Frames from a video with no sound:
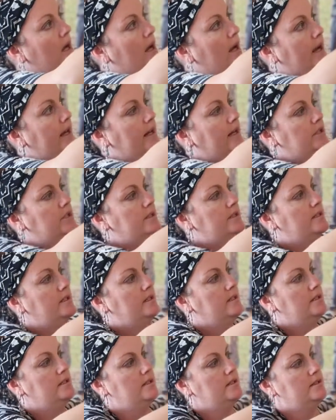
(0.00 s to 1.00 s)
I just
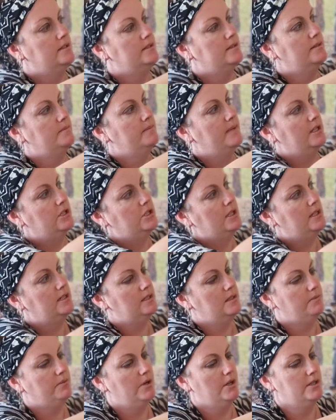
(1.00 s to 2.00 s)
think that this is a much
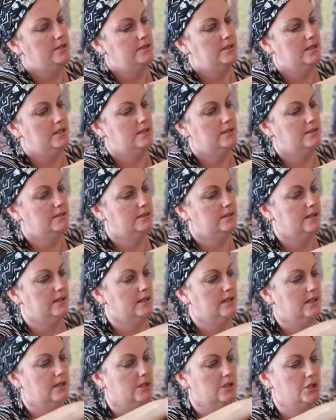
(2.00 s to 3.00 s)
easier process.
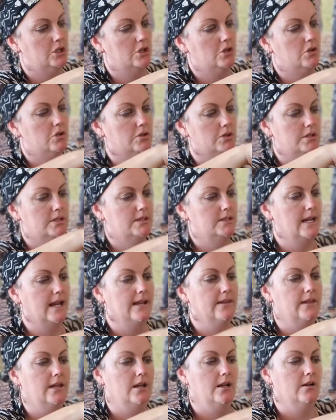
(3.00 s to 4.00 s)
You could
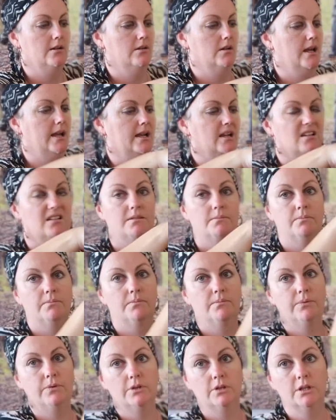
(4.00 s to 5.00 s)
stand there and like
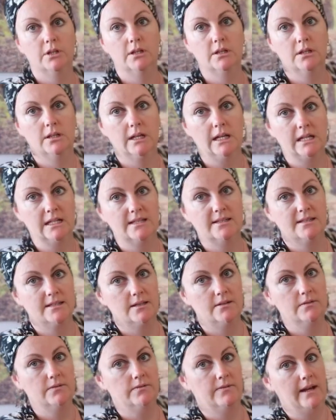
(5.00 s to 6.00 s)
put it in a
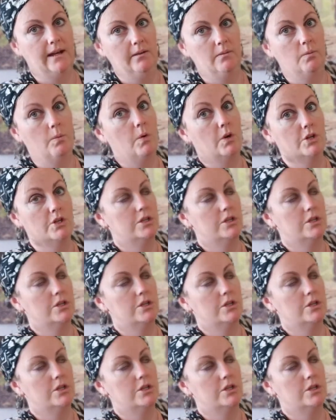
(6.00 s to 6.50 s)
sieve and wash